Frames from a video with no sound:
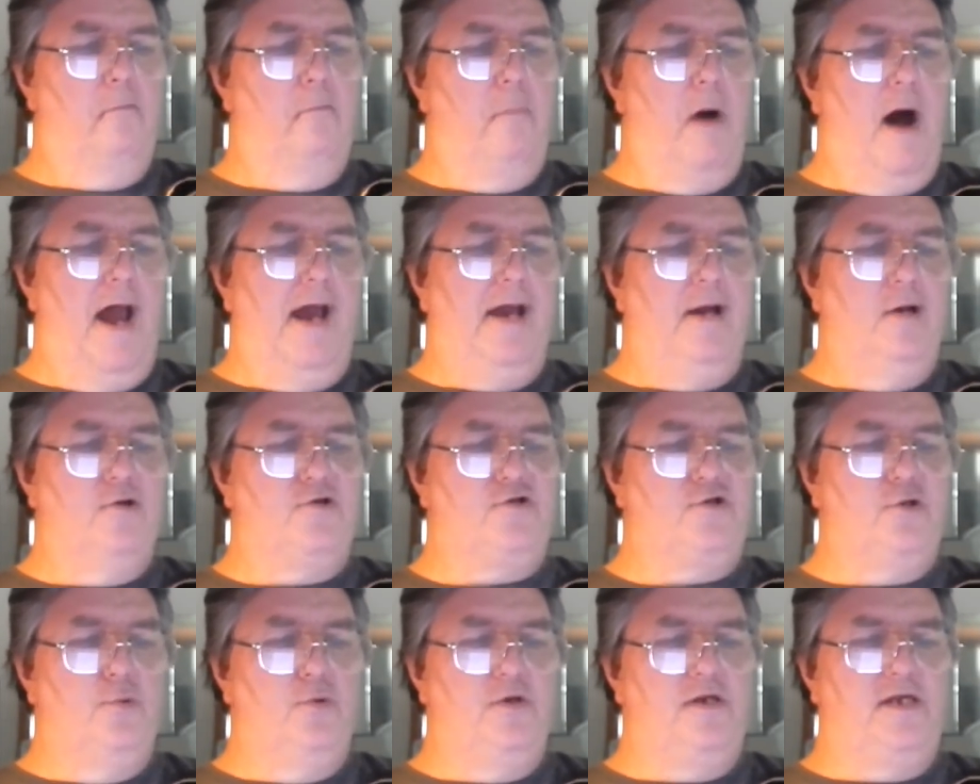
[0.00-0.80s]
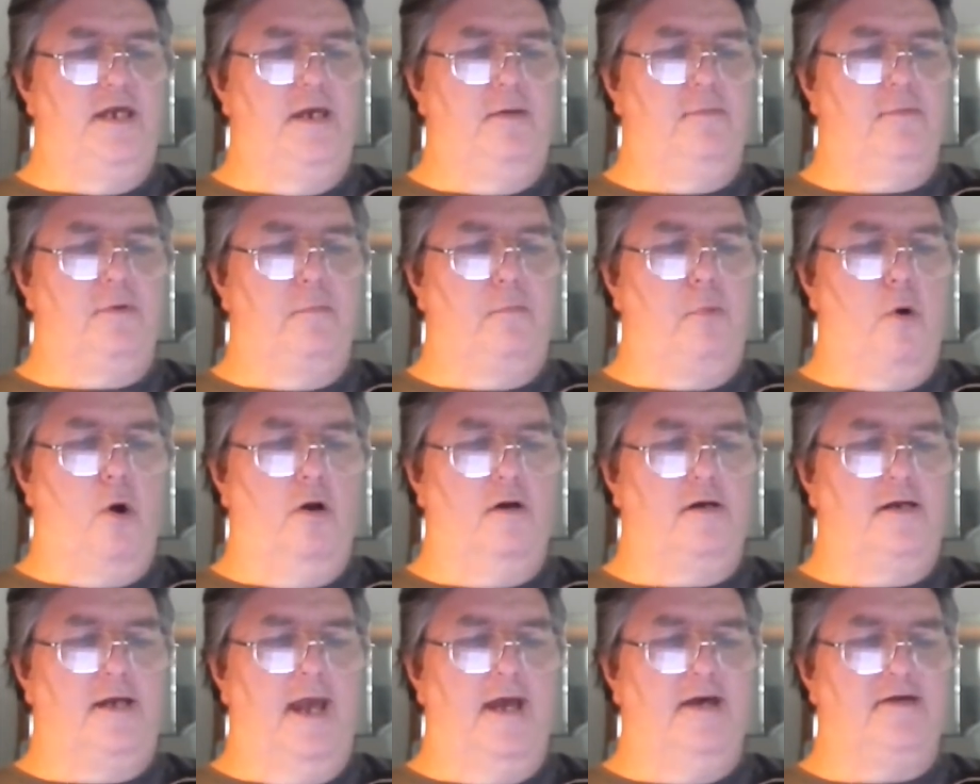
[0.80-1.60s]
buyers who would keep the
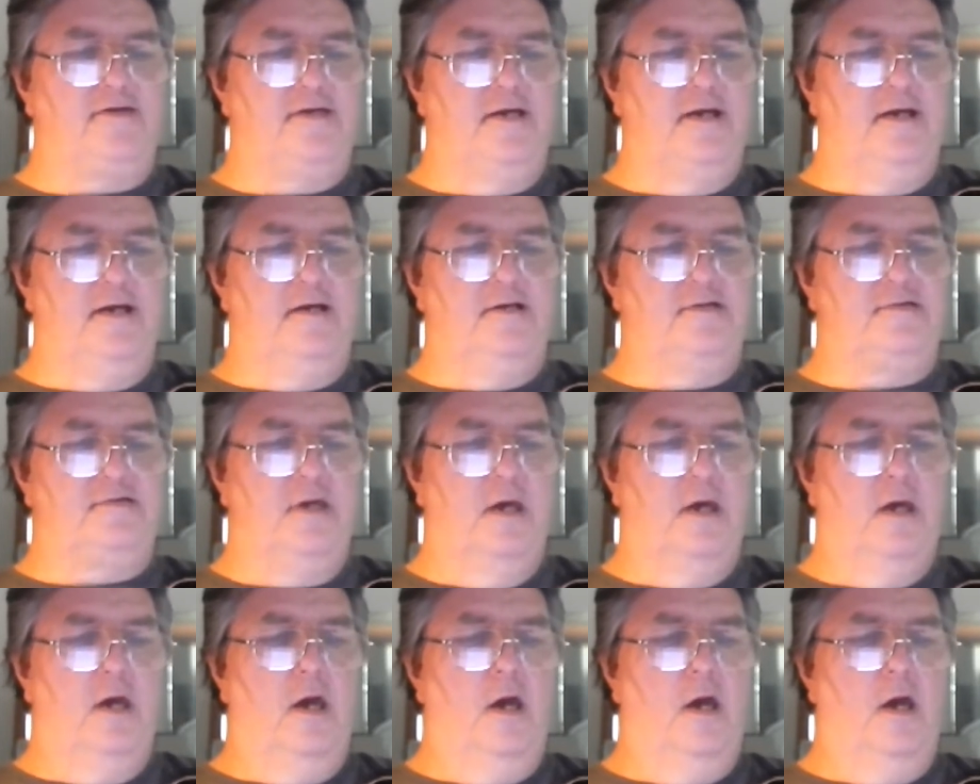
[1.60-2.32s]
park as is,